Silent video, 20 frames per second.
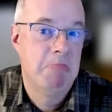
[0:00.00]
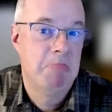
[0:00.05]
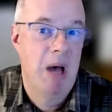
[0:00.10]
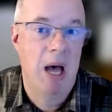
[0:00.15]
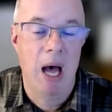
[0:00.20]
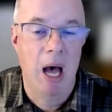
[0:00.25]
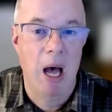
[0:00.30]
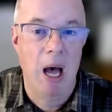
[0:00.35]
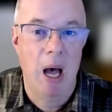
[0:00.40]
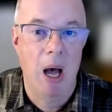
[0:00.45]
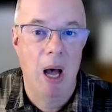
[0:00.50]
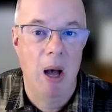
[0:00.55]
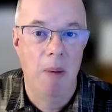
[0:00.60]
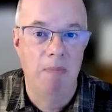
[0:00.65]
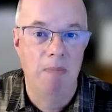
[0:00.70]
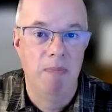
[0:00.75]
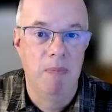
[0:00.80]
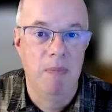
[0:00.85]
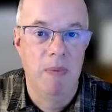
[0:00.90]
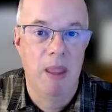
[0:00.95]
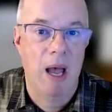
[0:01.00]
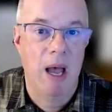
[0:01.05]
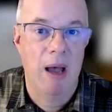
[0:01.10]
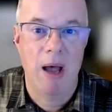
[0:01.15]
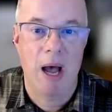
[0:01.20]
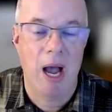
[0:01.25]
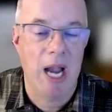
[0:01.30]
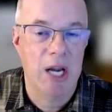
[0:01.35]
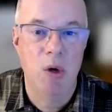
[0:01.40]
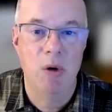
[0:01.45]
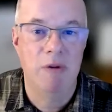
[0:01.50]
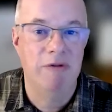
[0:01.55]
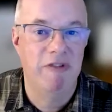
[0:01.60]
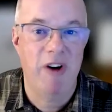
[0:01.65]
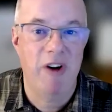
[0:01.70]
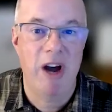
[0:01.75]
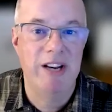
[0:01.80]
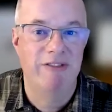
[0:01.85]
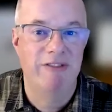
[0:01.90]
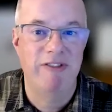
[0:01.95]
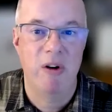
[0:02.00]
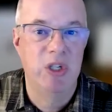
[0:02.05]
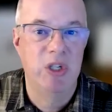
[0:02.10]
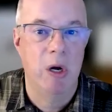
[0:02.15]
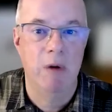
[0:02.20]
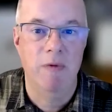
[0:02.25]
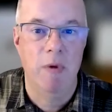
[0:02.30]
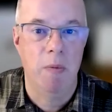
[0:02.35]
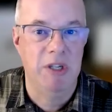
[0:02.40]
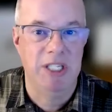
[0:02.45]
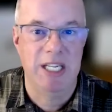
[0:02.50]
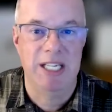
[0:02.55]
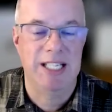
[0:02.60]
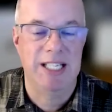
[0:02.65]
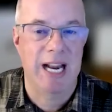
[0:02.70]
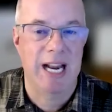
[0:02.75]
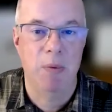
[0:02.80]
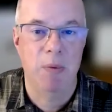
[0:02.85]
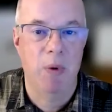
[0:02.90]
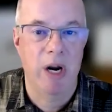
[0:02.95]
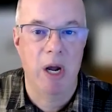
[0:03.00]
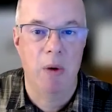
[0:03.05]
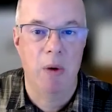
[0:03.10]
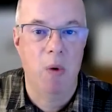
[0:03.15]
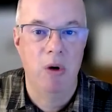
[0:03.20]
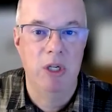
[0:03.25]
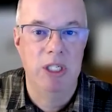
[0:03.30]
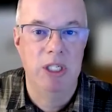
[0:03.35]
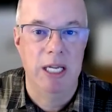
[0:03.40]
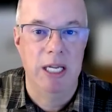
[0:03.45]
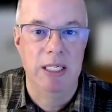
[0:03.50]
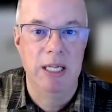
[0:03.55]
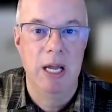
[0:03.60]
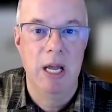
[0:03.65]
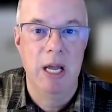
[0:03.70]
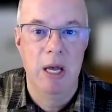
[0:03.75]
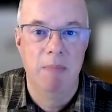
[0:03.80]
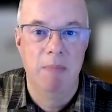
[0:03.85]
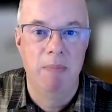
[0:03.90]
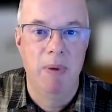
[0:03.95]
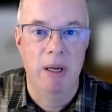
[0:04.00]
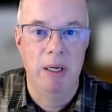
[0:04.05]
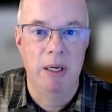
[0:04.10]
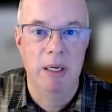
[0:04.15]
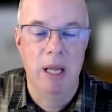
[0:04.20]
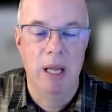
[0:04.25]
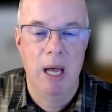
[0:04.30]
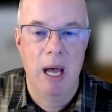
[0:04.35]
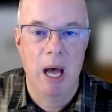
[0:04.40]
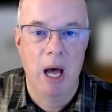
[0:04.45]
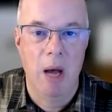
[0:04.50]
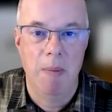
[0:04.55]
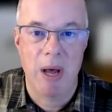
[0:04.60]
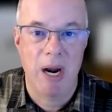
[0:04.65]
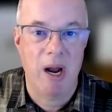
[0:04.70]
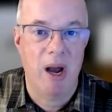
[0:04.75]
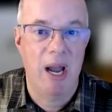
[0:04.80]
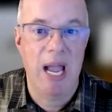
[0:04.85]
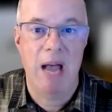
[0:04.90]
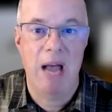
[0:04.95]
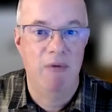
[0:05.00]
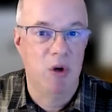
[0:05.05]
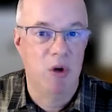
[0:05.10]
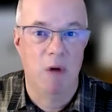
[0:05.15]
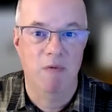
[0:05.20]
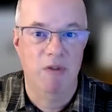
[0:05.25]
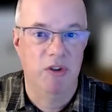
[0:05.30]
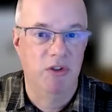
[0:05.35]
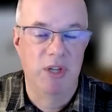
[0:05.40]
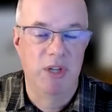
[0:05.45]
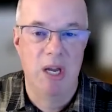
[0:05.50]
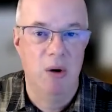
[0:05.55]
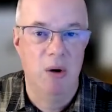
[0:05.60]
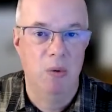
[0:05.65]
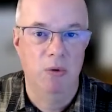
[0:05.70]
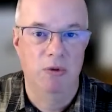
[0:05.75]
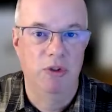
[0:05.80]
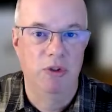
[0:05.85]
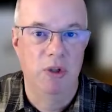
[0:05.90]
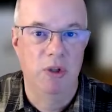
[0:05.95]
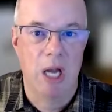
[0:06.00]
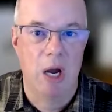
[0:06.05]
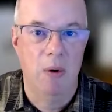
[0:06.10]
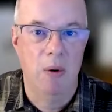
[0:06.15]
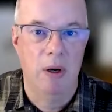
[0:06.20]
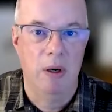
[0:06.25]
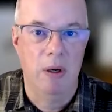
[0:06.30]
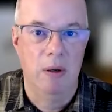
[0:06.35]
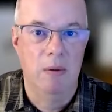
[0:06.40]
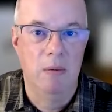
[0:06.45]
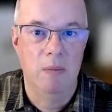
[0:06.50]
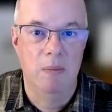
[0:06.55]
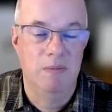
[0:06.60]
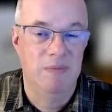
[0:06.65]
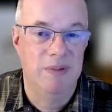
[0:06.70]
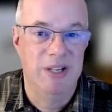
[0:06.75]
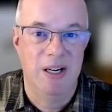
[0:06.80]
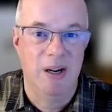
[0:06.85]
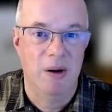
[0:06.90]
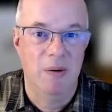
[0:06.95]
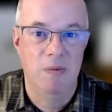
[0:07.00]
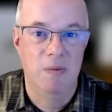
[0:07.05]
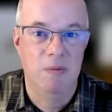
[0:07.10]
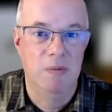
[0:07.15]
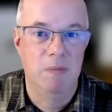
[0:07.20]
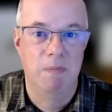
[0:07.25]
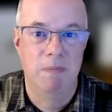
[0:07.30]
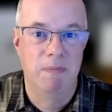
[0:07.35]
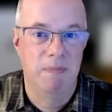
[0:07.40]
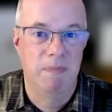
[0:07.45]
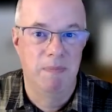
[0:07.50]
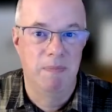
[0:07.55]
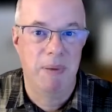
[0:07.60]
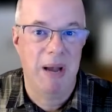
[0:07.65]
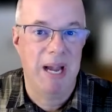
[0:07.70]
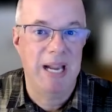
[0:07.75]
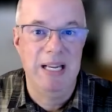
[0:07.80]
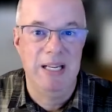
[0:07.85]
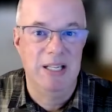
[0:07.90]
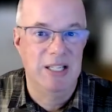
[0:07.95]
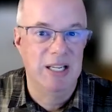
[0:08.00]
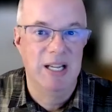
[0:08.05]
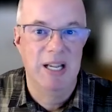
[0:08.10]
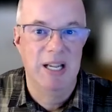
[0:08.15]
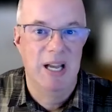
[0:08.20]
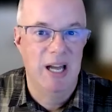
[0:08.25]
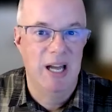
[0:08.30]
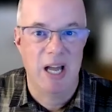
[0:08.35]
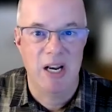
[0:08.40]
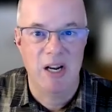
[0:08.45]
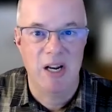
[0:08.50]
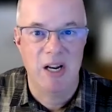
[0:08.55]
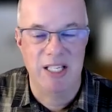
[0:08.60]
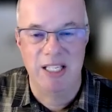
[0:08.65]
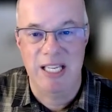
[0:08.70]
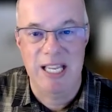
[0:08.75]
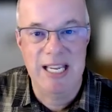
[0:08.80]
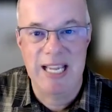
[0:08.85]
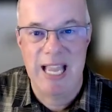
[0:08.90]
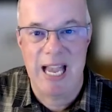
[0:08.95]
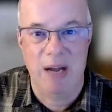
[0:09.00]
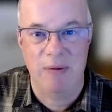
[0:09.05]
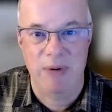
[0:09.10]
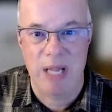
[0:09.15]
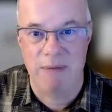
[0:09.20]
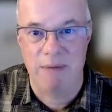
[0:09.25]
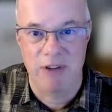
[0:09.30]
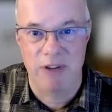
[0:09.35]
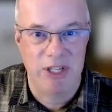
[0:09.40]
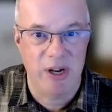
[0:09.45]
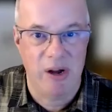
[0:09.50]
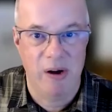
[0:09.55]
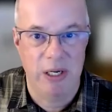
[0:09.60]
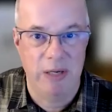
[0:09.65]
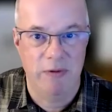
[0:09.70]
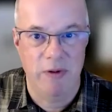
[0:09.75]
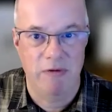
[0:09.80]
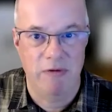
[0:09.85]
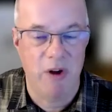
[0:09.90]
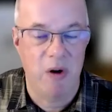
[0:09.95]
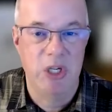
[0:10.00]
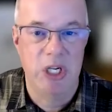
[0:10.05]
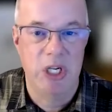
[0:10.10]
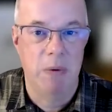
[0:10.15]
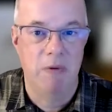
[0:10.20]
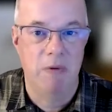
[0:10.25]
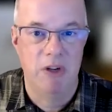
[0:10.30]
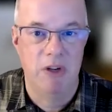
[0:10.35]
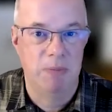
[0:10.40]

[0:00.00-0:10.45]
I couldn't find a photo that was exactly what I wanted, but and I haven't got the skills to go and paint a nice decal down the side of a photo of a